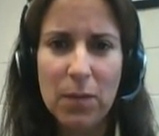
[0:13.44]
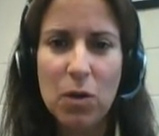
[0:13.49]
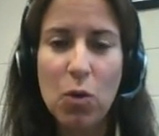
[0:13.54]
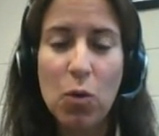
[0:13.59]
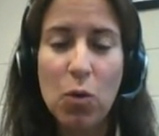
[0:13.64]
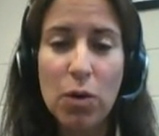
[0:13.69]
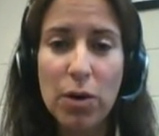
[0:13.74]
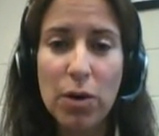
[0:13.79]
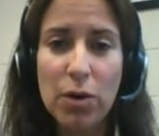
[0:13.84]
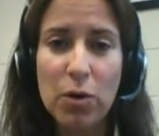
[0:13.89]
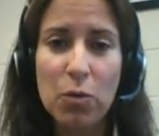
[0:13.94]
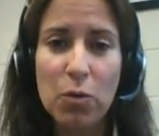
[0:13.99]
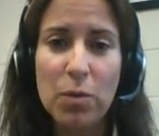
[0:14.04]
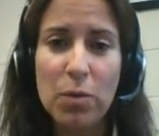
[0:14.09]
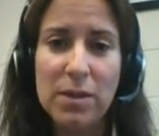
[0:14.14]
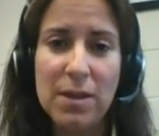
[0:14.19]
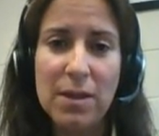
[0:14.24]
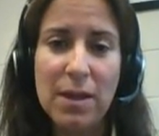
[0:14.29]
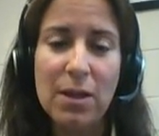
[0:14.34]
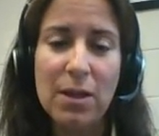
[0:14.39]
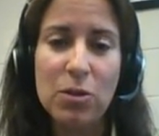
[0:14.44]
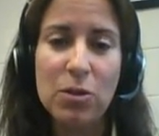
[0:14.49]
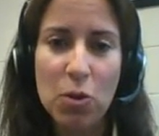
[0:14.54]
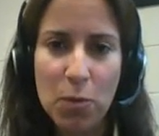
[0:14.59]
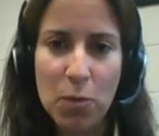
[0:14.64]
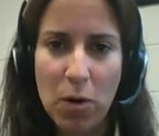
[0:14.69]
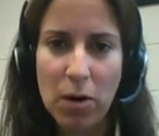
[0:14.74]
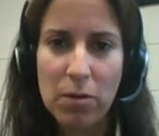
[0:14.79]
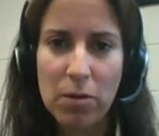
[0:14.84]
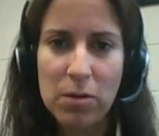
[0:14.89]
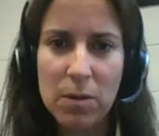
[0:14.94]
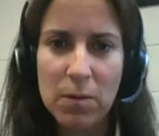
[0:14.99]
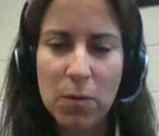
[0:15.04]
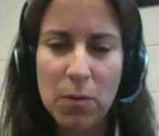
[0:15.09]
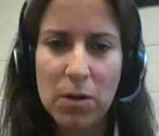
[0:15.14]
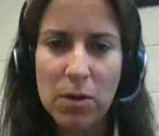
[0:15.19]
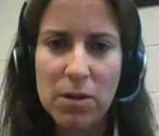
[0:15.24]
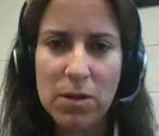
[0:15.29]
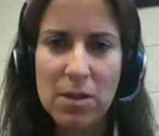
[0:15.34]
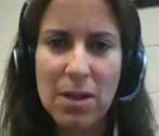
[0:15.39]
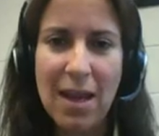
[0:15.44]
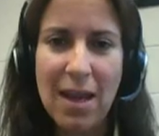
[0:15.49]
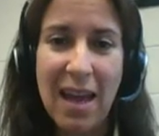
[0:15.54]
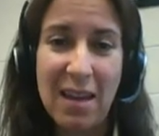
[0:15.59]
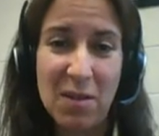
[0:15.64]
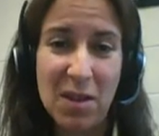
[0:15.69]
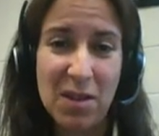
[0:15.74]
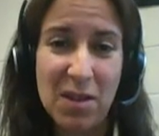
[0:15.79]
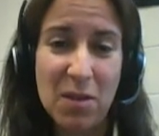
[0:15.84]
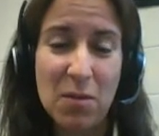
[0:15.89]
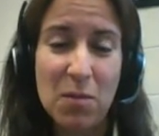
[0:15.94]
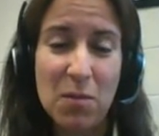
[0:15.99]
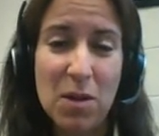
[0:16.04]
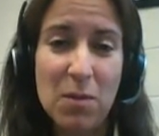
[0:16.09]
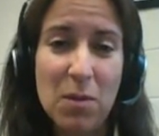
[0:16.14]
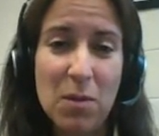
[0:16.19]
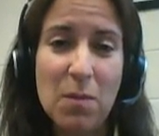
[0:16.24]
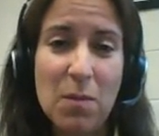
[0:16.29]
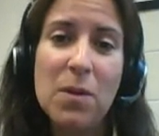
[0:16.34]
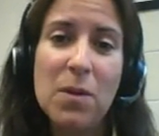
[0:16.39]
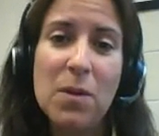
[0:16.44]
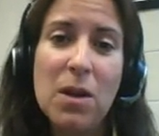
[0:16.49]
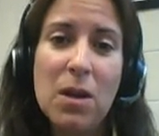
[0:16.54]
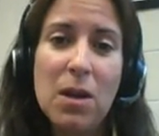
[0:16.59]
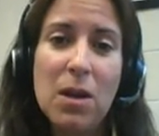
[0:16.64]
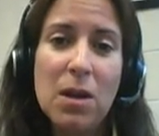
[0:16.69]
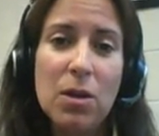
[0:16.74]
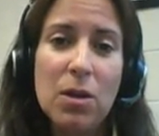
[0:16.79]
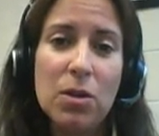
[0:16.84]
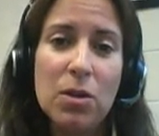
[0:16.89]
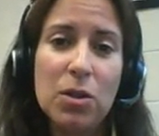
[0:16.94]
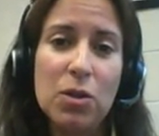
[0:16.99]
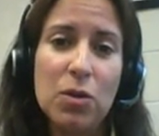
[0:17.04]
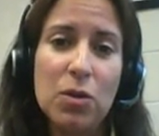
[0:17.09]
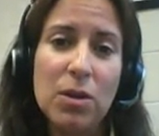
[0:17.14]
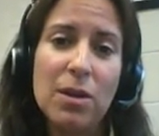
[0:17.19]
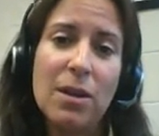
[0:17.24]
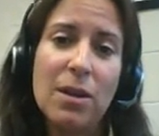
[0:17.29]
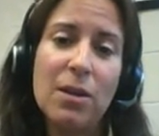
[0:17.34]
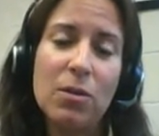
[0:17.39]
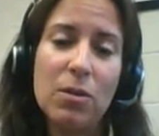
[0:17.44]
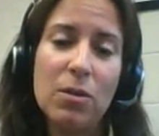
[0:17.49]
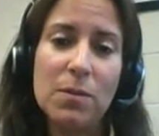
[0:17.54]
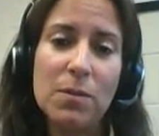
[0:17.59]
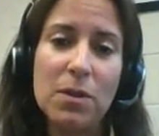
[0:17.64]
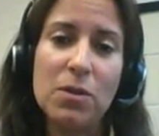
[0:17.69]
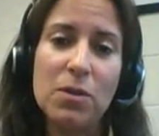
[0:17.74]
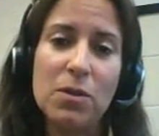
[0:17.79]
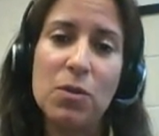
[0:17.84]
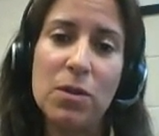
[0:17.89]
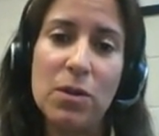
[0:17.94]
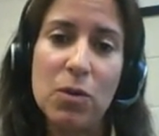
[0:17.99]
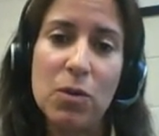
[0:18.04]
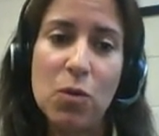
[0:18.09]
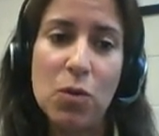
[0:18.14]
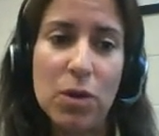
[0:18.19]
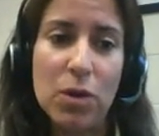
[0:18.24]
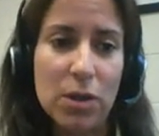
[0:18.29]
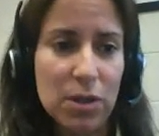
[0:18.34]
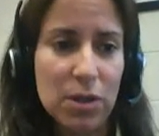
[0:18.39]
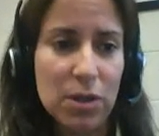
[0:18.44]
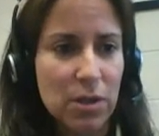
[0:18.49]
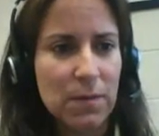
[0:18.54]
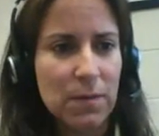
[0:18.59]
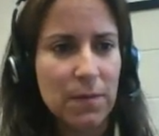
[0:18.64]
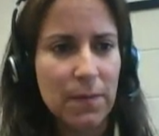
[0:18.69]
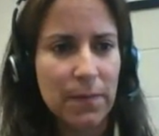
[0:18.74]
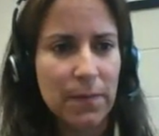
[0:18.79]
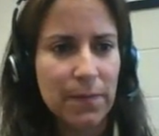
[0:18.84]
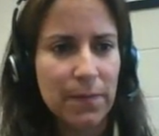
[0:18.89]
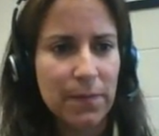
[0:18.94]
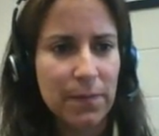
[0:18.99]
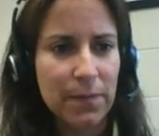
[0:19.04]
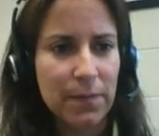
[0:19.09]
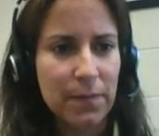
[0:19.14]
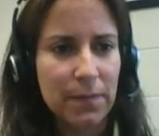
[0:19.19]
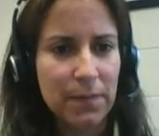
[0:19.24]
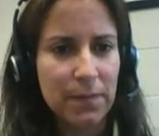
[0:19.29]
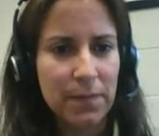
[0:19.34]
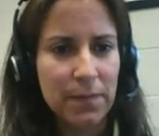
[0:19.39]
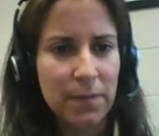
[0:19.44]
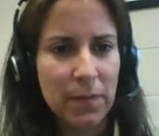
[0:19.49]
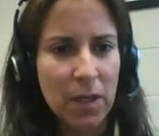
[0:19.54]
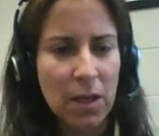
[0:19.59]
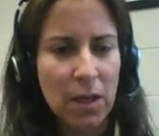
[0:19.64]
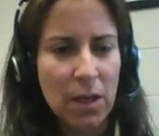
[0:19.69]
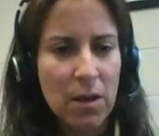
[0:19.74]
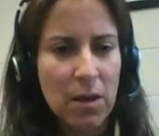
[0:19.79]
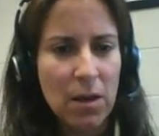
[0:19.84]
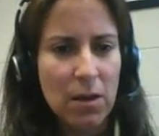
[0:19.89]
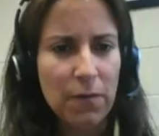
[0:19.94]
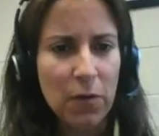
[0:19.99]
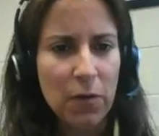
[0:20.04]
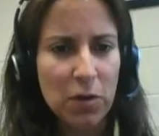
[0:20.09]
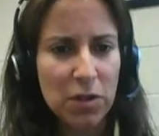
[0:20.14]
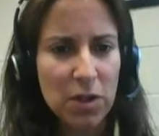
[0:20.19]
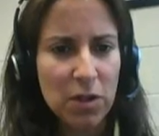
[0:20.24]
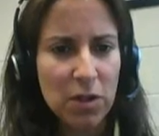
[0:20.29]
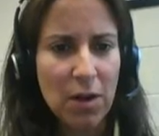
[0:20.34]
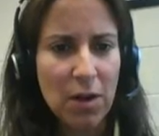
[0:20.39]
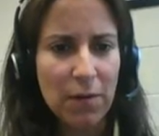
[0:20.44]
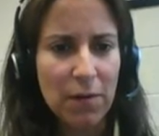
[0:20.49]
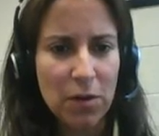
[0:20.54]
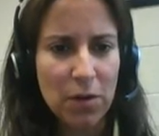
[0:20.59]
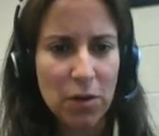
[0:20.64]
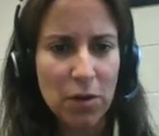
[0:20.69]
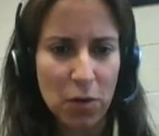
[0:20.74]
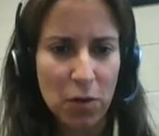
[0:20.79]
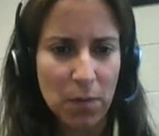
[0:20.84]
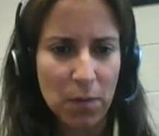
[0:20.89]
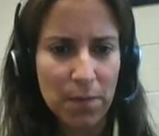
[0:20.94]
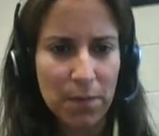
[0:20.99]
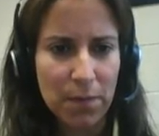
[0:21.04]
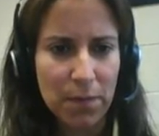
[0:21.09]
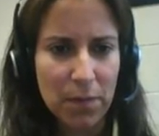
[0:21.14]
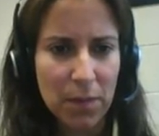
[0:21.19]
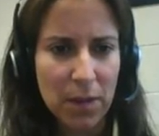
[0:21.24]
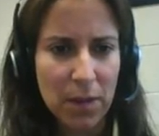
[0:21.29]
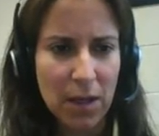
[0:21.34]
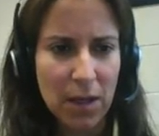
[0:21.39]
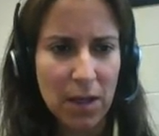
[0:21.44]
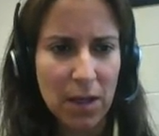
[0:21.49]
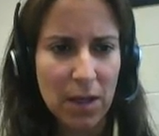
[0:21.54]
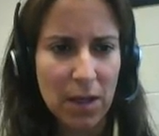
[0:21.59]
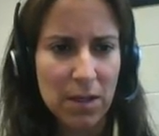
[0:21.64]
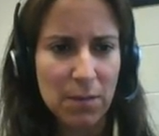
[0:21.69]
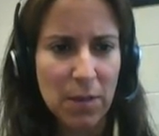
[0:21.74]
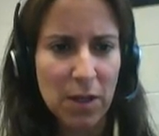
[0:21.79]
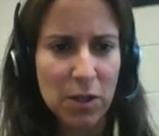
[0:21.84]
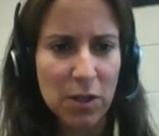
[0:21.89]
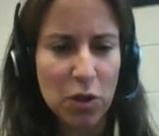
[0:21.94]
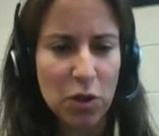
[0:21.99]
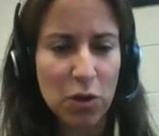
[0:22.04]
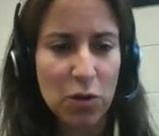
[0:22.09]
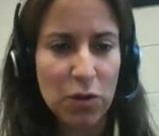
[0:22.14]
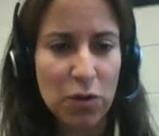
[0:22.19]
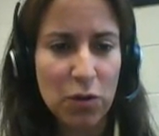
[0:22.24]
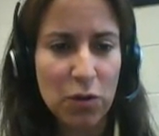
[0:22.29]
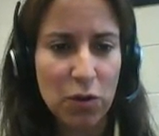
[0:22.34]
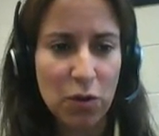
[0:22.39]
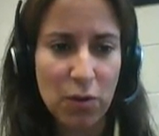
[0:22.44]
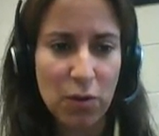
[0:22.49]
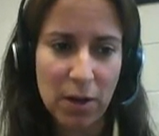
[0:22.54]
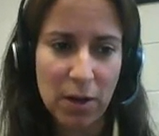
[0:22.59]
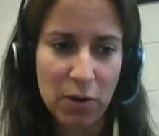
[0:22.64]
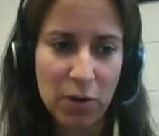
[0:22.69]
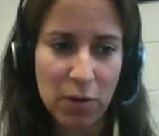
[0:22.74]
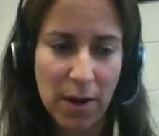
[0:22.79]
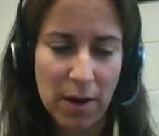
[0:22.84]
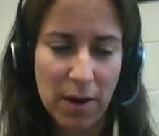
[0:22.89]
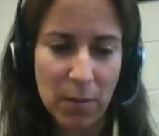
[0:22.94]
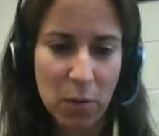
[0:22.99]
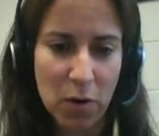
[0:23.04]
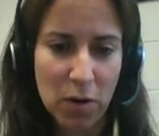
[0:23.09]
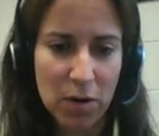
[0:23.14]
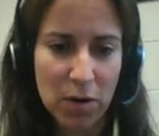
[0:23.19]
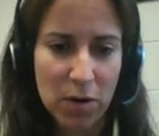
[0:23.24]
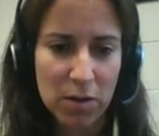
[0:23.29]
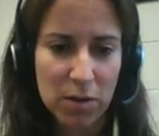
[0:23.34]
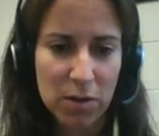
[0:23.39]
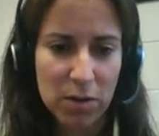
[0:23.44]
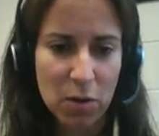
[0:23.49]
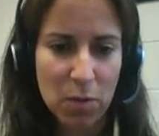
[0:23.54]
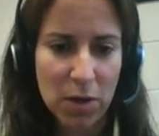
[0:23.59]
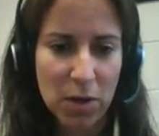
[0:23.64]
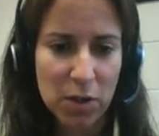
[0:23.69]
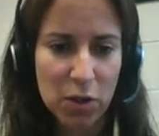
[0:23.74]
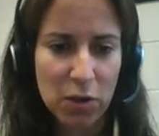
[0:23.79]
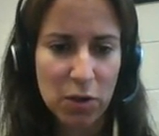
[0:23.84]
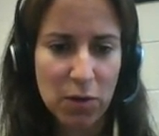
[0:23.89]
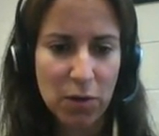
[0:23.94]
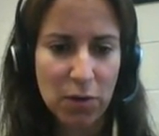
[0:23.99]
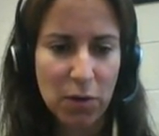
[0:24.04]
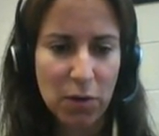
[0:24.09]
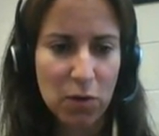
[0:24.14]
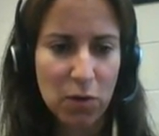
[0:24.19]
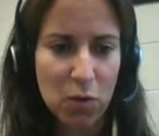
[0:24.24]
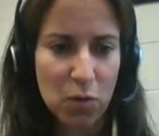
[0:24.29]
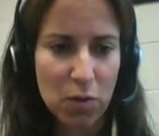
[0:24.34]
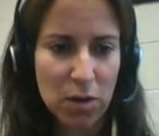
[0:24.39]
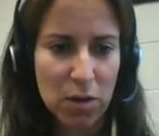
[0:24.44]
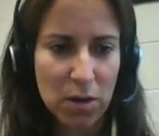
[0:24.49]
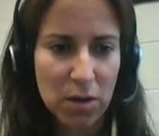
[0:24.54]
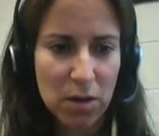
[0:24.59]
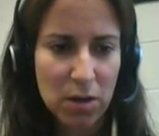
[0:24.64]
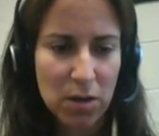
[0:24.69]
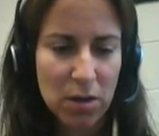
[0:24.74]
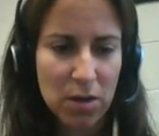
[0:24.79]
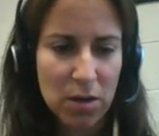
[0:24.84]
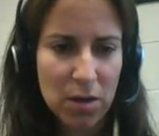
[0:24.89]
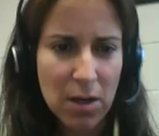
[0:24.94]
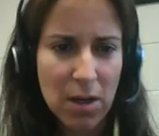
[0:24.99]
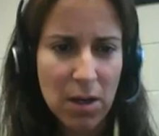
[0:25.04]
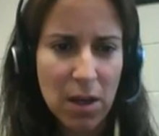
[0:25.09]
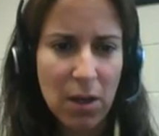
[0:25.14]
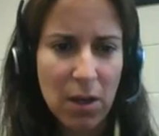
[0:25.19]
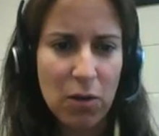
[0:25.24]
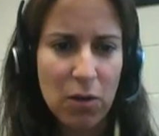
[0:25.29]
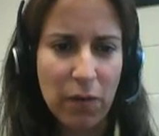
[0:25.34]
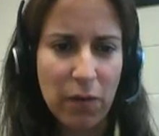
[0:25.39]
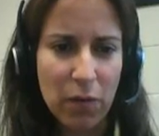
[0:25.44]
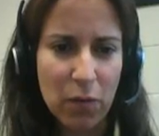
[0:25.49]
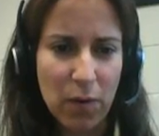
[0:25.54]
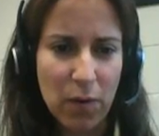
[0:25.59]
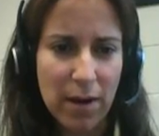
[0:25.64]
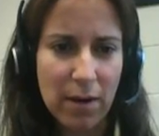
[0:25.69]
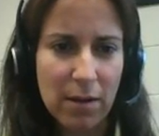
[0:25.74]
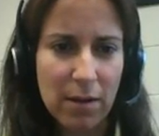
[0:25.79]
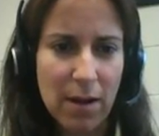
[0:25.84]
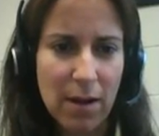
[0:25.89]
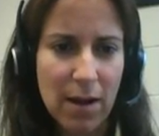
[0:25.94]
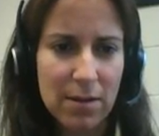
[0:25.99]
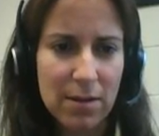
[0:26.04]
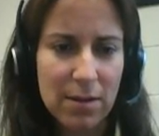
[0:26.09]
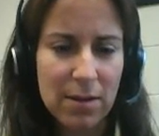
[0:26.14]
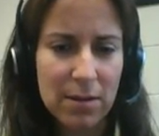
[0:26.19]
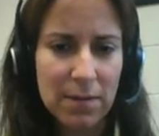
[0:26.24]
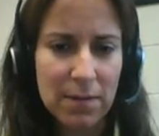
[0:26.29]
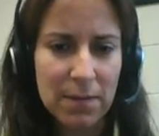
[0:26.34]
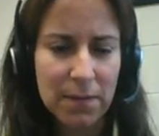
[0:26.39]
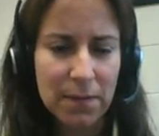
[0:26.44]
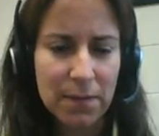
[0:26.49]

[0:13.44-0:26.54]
quarter you'll be sending 2 progress reports at the minimum during the interims and during the quarters. First thing you have to do is make sure you're in the correct grade book. So make sure you're in 3rd quarter, you have the right class.